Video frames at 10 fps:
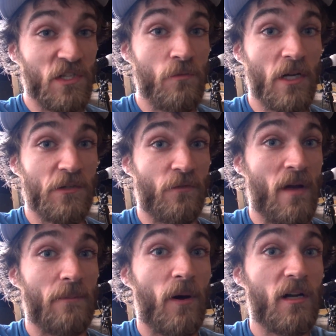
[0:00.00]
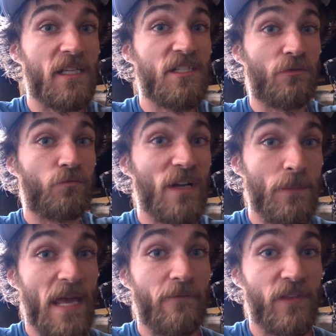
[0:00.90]
too much for my body to
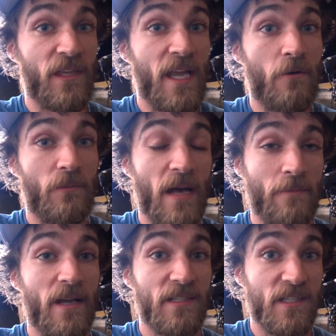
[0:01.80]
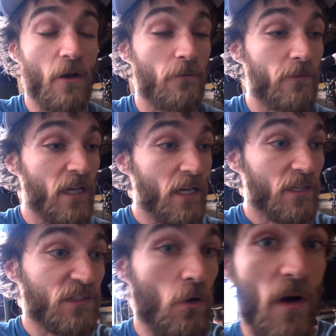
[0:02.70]
rip everything out by myself.
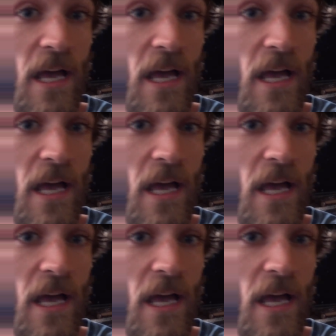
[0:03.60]
So